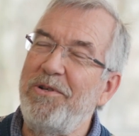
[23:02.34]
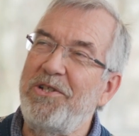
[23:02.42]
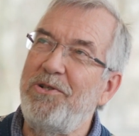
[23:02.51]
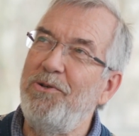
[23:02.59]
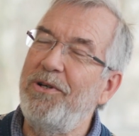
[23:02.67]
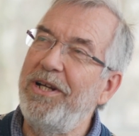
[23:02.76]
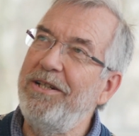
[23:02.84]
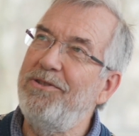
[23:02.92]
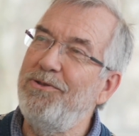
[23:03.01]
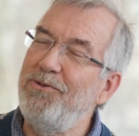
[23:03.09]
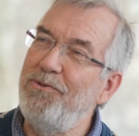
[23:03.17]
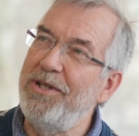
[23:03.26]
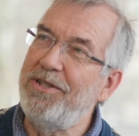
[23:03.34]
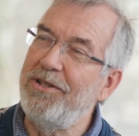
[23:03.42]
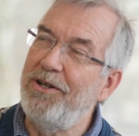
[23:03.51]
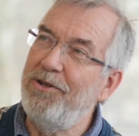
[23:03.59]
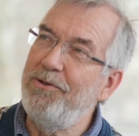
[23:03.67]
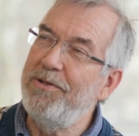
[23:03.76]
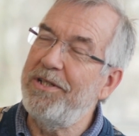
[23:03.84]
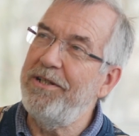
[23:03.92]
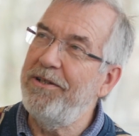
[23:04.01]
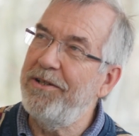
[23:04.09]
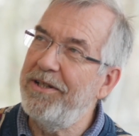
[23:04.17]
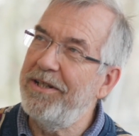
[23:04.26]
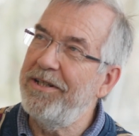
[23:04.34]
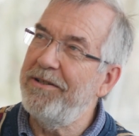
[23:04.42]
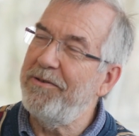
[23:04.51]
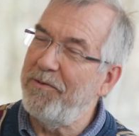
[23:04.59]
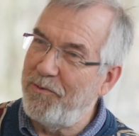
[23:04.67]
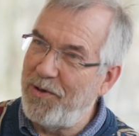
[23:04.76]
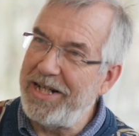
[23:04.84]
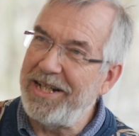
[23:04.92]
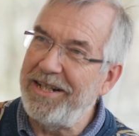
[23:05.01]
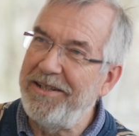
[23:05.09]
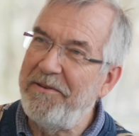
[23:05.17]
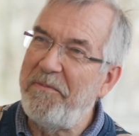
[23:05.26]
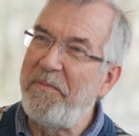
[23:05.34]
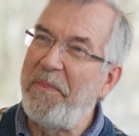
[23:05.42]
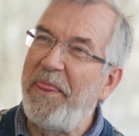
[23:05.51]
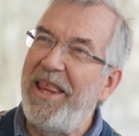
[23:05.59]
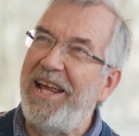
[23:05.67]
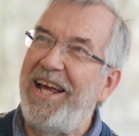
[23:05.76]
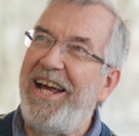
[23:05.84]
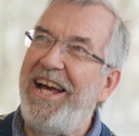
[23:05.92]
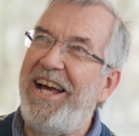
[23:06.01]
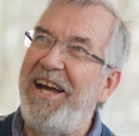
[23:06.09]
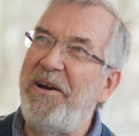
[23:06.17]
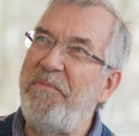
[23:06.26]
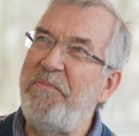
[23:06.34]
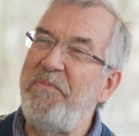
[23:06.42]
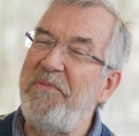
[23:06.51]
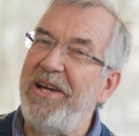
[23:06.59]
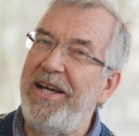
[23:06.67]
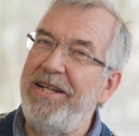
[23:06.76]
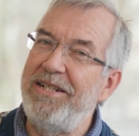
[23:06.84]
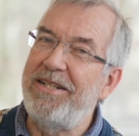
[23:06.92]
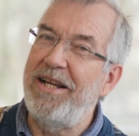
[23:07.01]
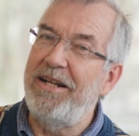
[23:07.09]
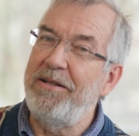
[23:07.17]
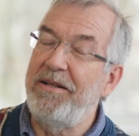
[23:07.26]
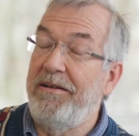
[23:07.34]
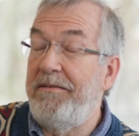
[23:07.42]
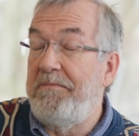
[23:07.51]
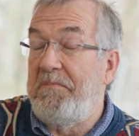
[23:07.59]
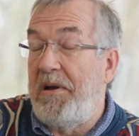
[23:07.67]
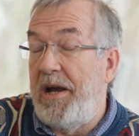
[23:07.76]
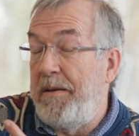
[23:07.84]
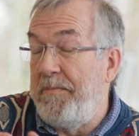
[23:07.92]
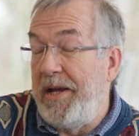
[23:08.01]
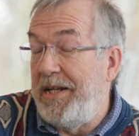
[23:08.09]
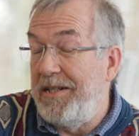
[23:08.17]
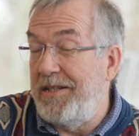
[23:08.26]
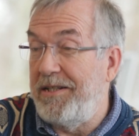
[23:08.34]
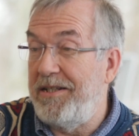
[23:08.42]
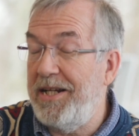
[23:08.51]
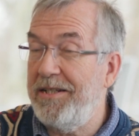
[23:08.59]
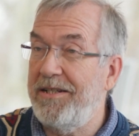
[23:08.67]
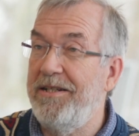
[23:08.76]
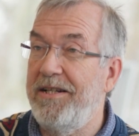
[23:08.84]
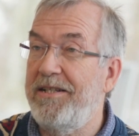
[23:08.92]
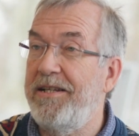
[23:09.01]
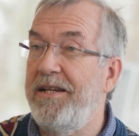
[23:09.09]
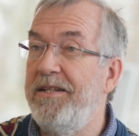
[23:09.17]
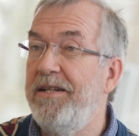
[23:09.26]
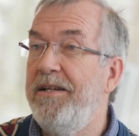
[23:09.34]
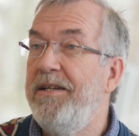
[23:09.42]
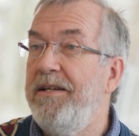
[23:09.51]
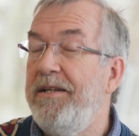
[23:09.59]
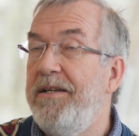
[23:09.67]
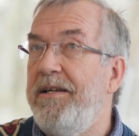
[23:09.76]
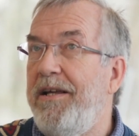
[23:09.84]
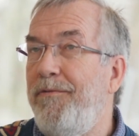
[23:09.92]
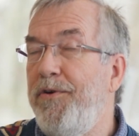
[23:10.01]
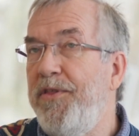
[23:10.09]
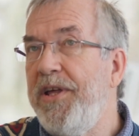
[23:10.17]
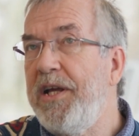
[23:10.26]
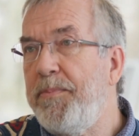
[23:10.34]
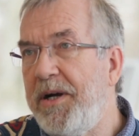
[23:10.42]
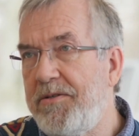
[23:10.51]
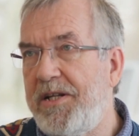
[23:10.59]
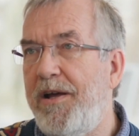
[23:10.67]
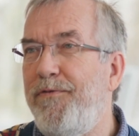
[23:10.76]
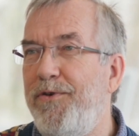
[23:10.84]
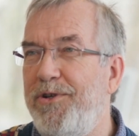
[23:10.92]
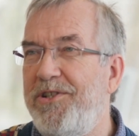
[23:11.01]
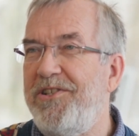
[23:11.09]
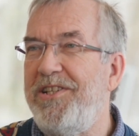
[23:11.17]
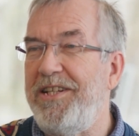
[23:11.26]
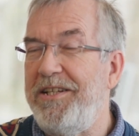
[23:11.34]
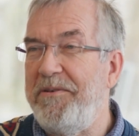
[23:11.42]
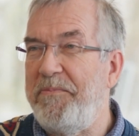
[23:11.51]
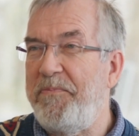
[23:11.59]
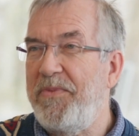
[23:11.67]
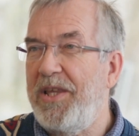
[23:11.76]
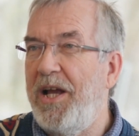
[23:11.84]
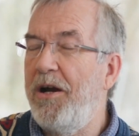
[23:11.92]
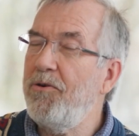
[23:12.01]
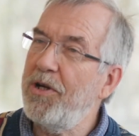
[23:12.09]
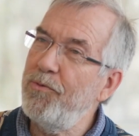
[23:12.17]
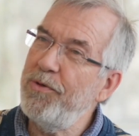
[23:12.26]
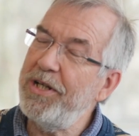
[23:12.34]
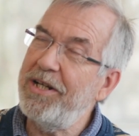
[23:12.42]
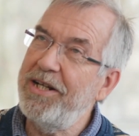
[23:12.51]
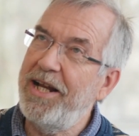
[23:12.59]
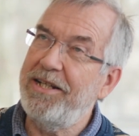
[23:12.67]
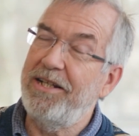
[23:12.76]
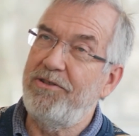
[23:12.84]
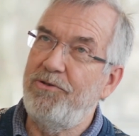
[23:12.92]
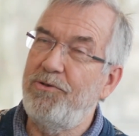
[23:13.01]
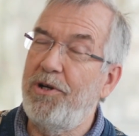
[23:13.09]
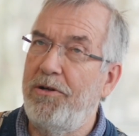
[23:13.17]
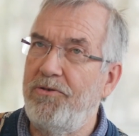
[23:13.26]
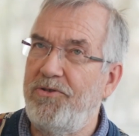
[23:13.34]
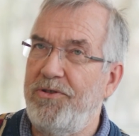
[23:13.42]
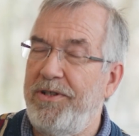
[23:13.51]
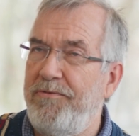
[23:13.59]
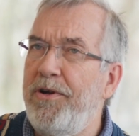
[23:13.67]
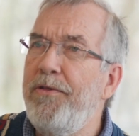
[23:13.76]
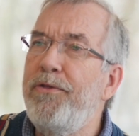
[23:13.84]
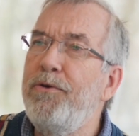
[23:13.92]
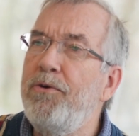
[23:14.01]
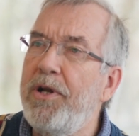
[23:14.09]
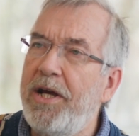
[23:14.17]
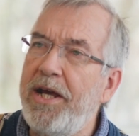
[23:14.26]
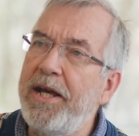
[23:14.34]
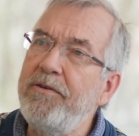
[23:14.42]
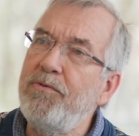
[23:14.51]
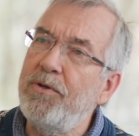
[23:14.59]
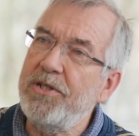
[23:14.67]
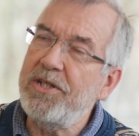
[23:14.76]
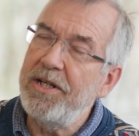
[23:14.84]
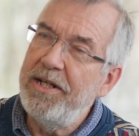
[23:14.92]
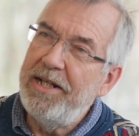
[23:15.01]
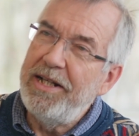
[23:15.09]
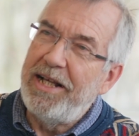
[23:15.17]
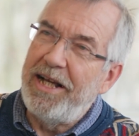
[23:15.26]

I was talking to Richard Lewis the other week, and he's telling, I made a suggestion. I said, if we think about diversity, how can we connect it to culture? And one thought I had was,